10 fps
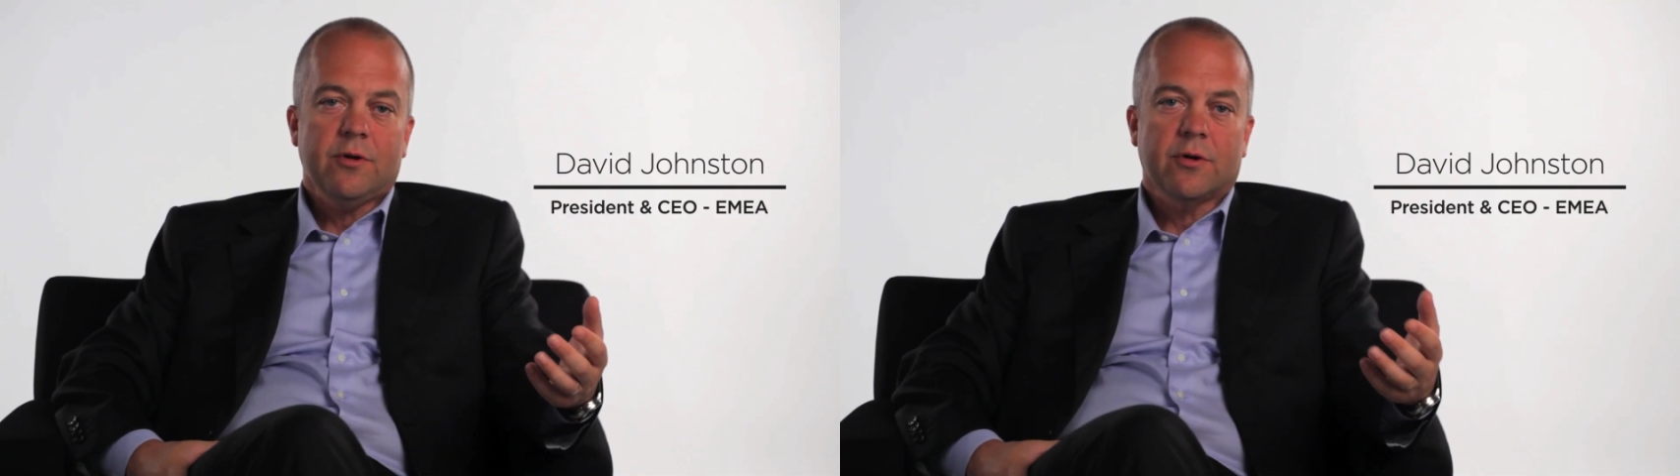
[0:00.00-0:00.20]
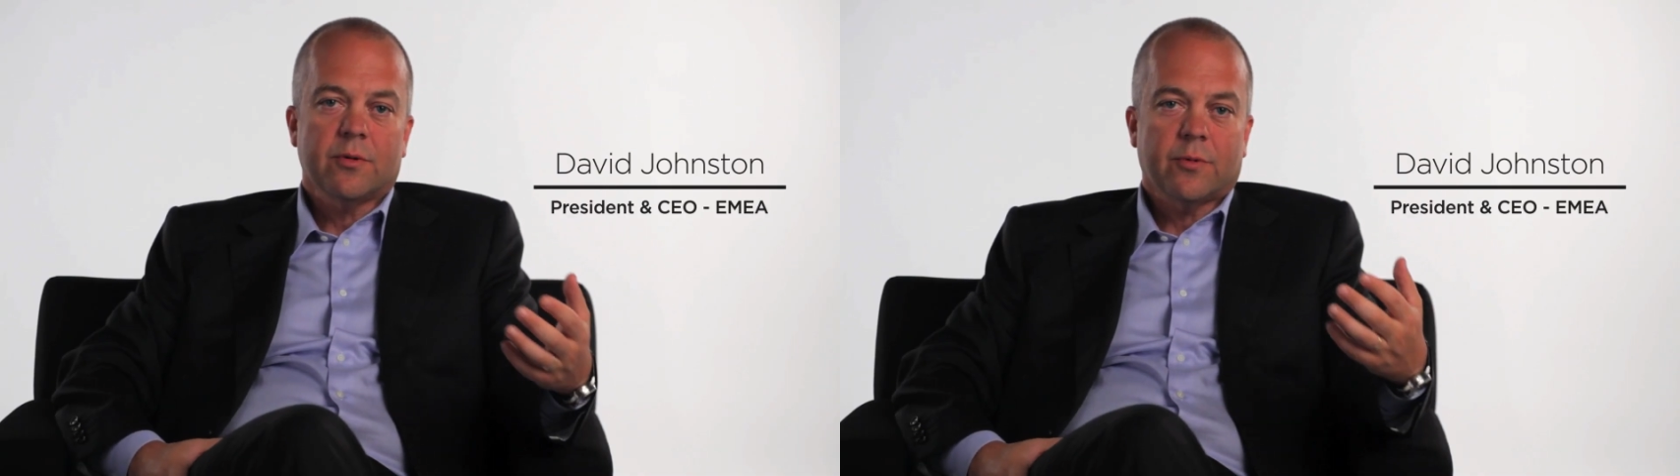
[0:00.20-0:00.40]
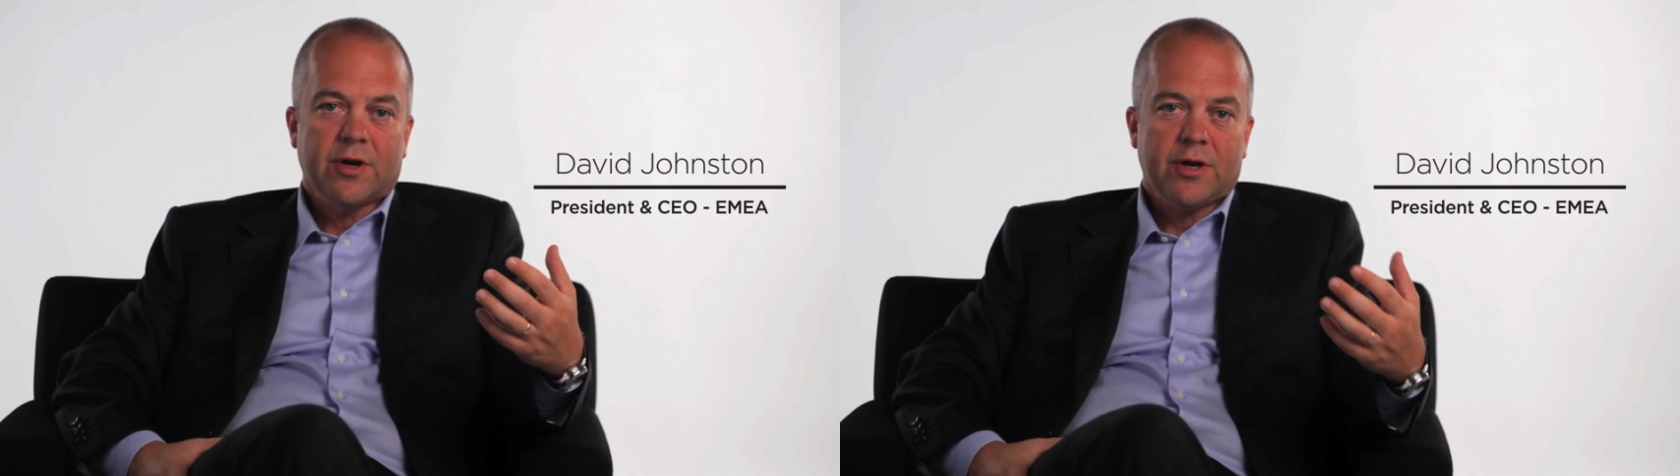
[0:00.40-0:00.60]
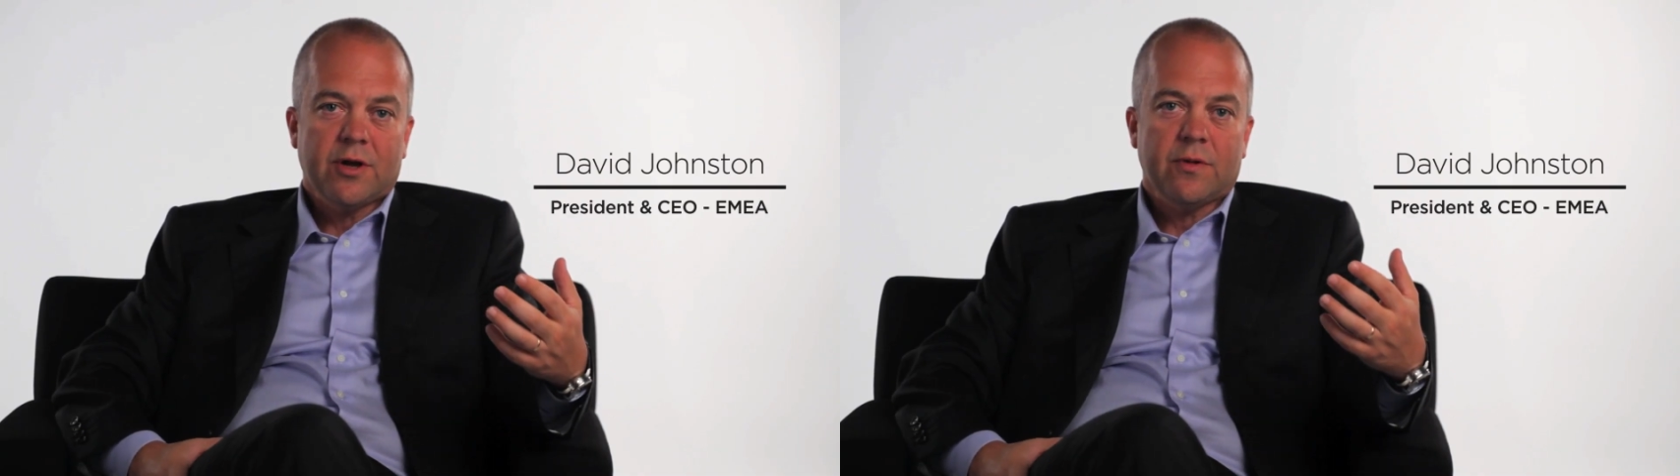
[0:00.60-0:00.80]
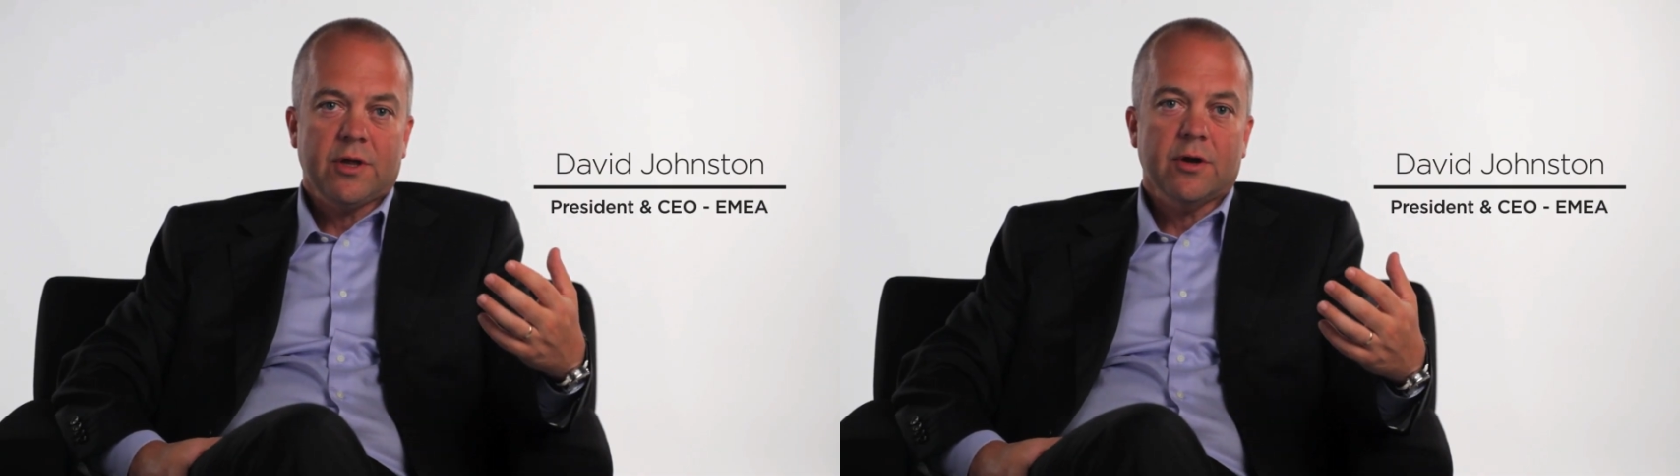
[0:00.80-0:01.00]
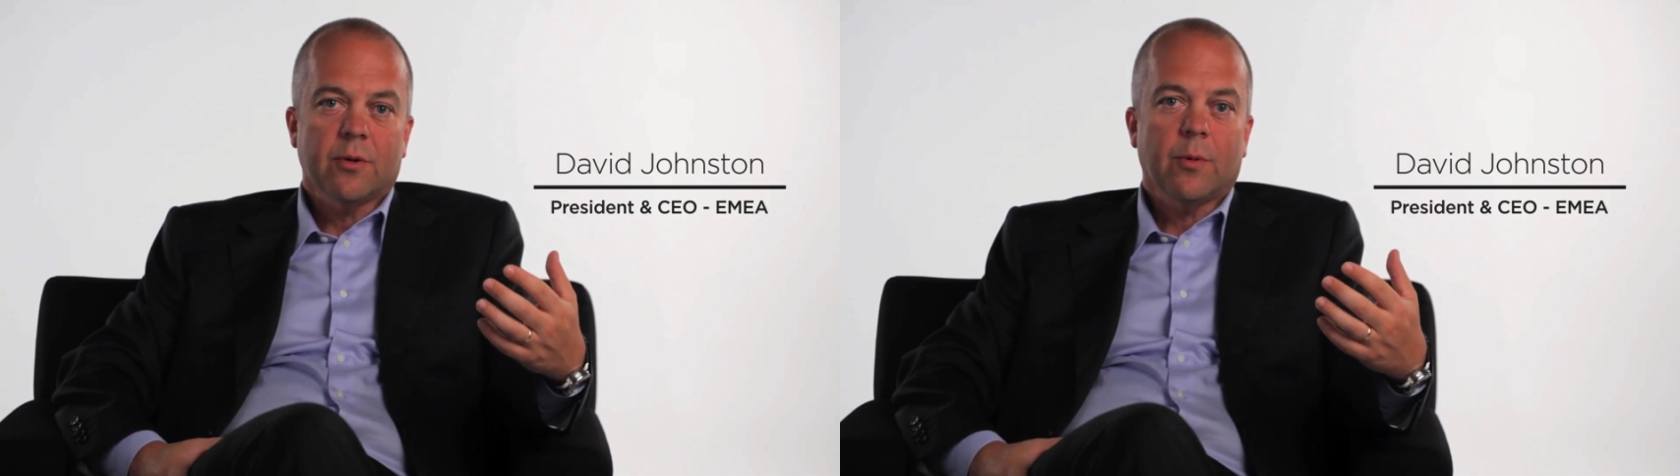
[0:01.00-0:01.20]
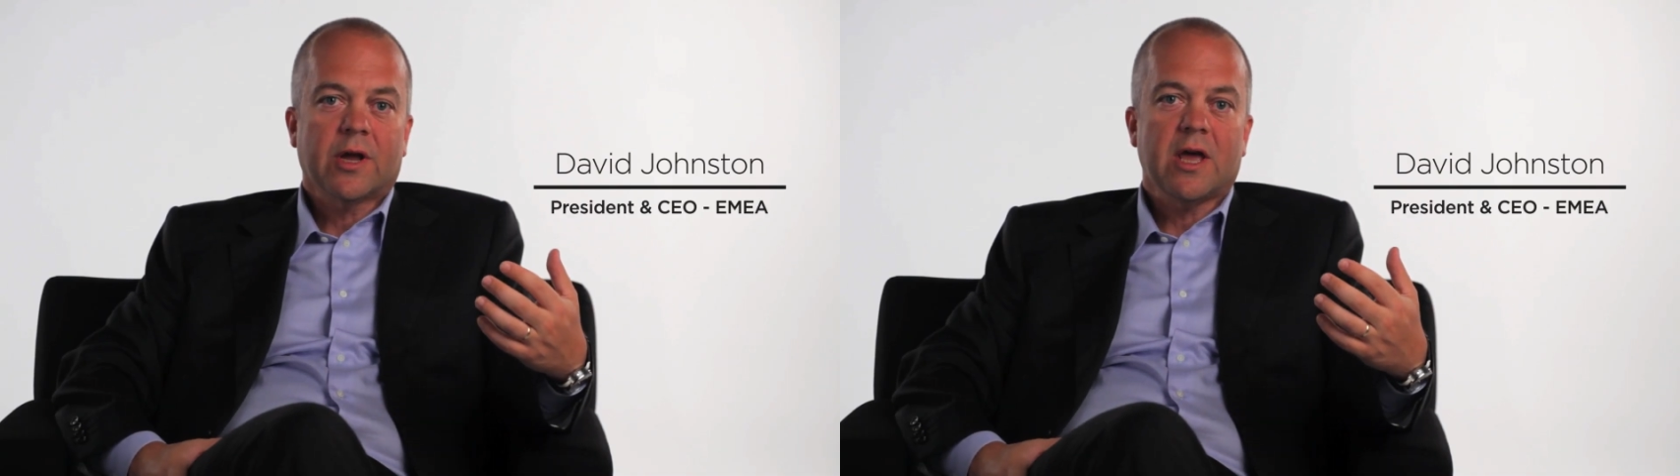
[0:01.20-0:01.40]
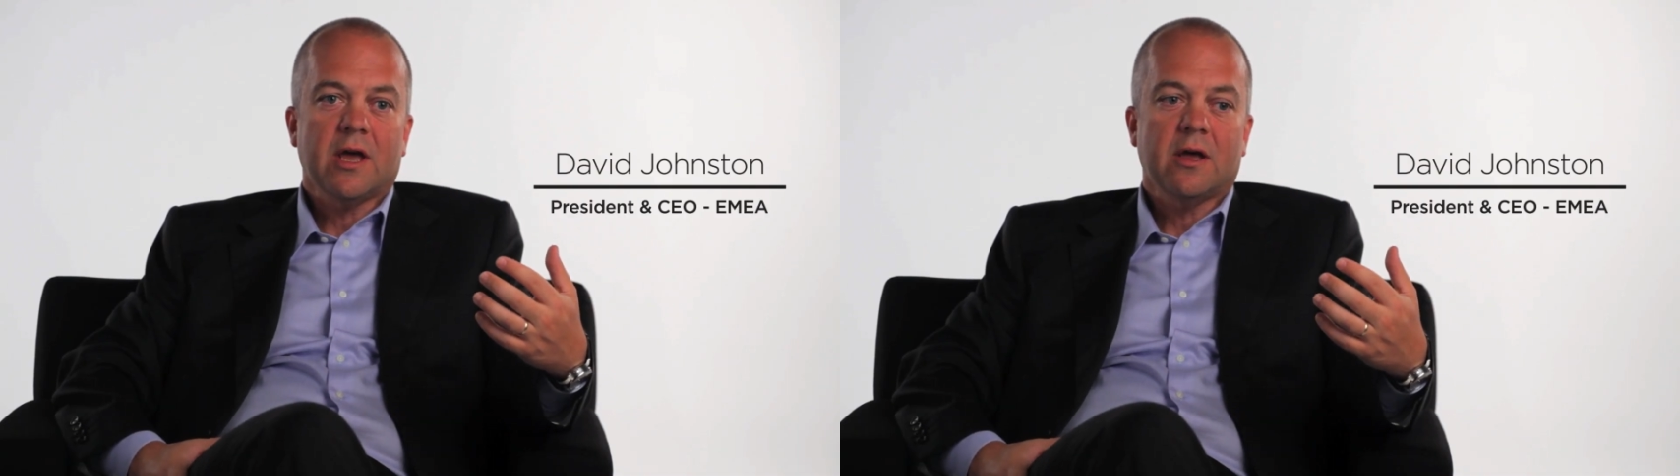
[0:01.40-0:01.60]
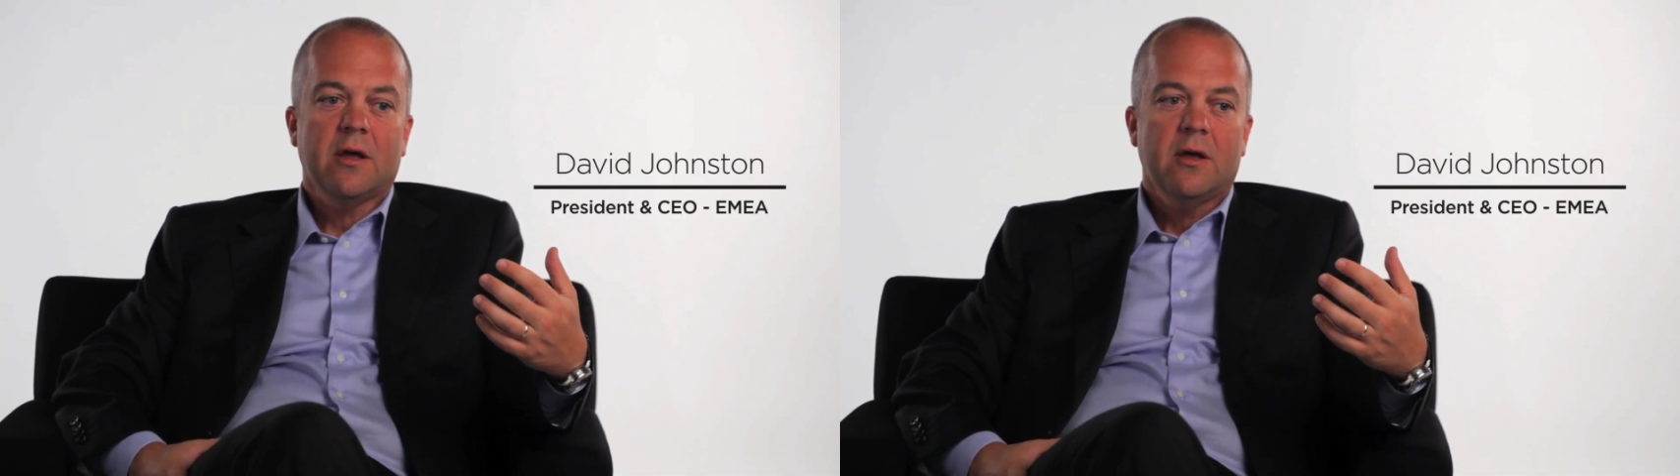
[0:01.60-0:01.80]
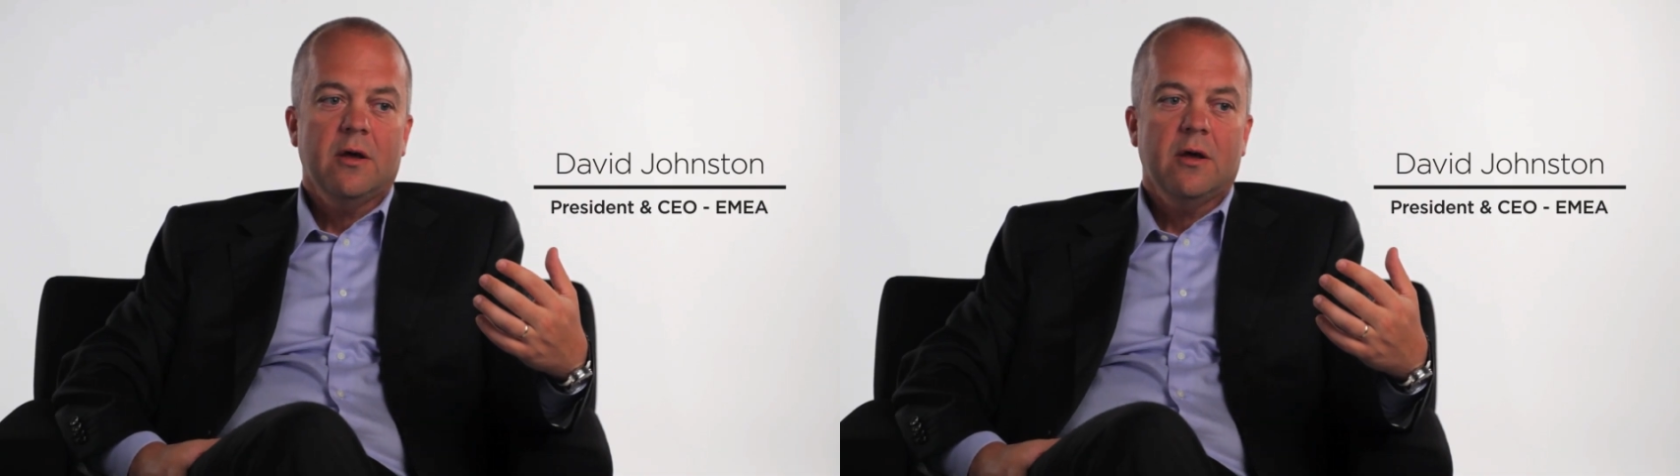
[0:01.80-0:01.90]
you're going to want to know that you're working